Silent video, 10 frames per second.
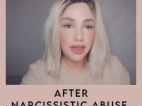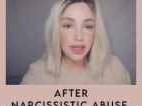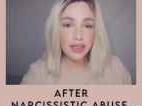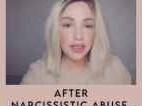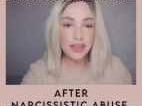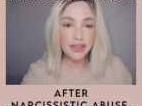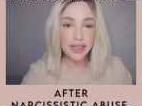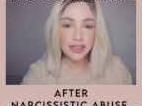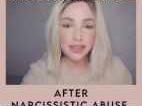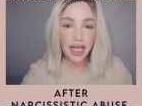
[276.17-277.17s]
and these
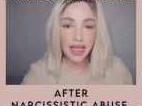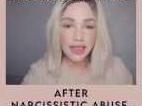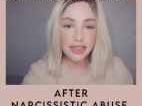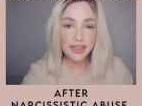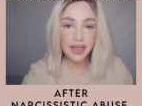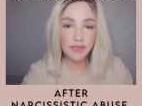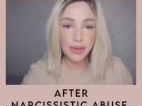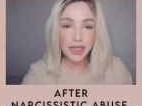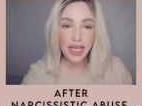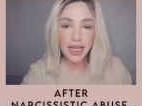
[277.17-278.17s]
anxieties have
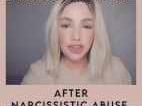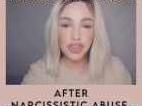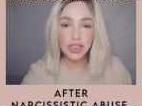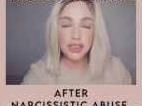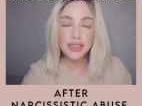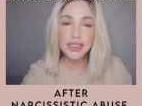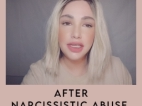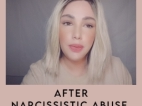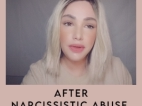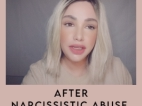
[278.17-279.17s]
been etched
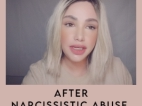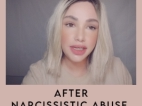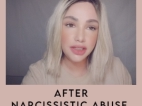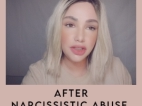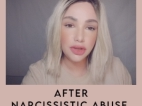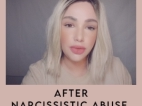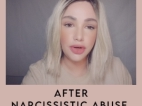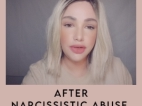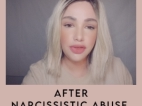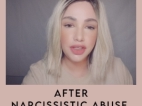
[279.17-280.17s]
deeply in
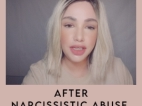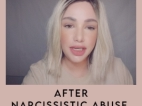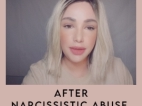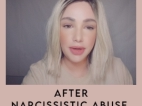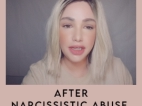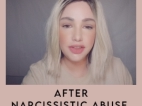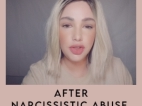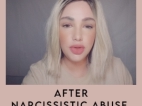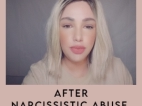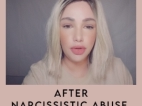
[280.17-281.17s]
your thinking. But as
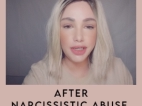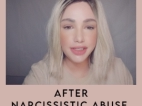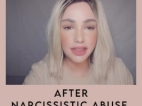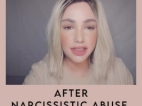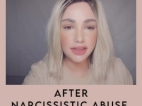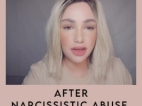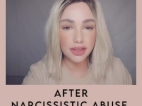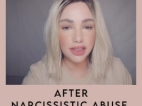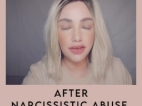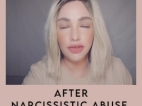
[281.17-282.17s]
you embrace these
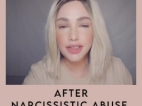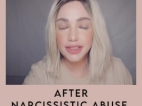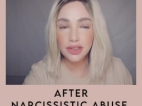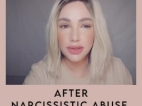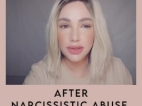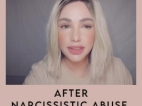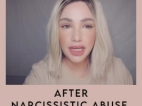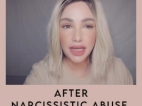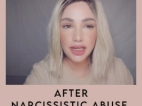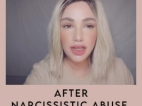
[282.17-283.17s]
thoughts every single
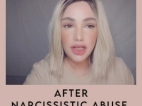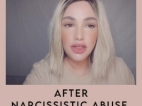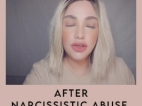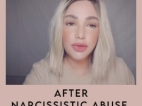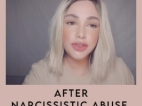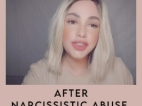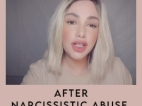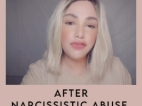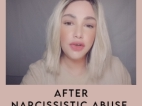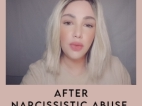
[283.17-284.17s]
day, your
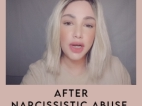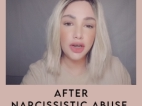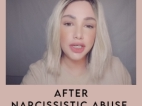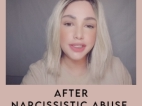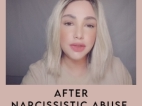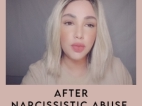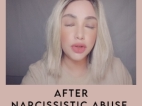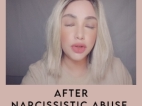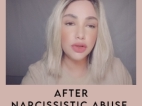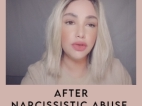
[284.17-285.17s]
self-awareness
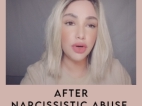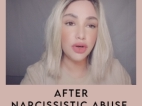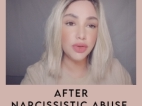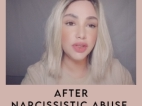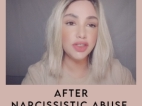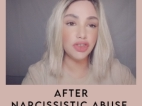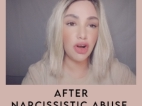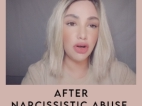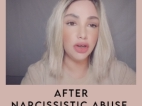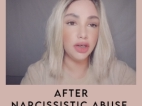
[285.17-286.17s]
will grow
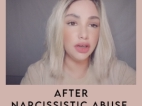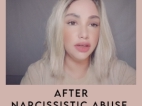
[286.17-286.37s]
stronger.